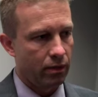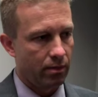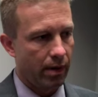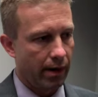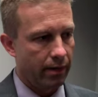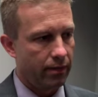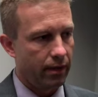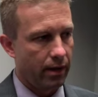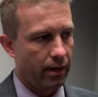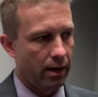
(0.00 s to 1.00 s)
imperative,
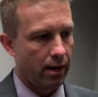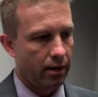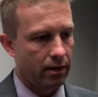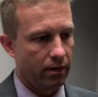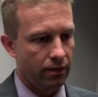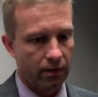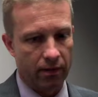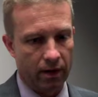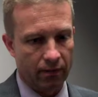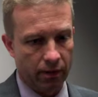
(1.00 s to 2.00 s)
and
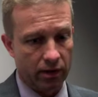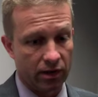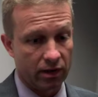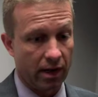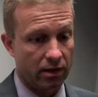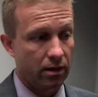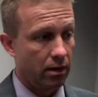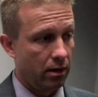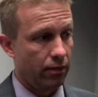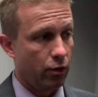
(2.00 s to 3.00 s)
for our success
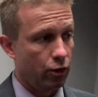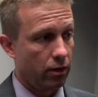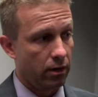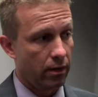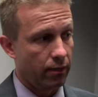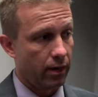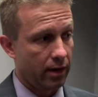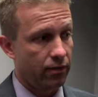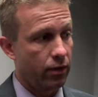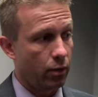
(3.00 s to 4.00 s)
in the future and for the
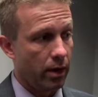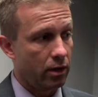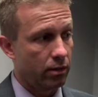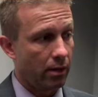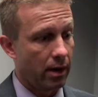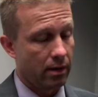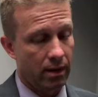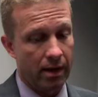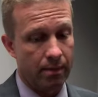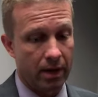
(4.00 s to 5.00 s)
next few weeks. Right, we got
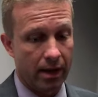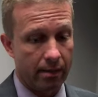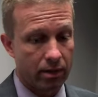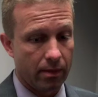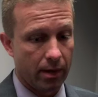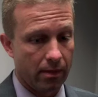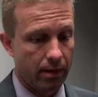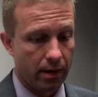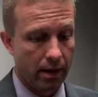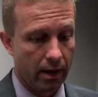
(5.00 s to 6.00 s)
8 big games coming
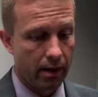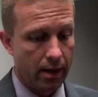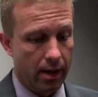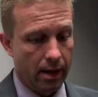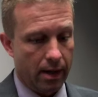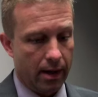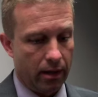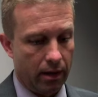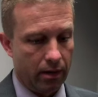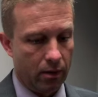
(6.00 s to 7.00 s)
up, and I
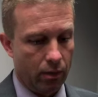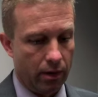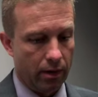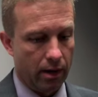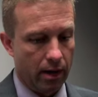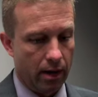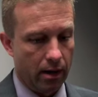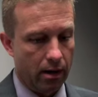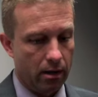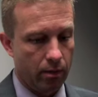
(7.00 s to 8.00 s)
think that
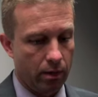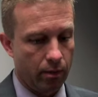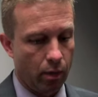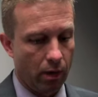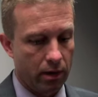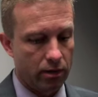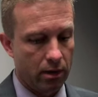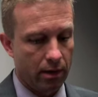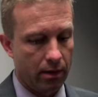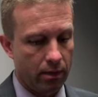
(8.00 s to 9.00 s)
we're poised,
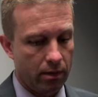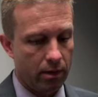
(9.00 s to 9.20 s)
and I think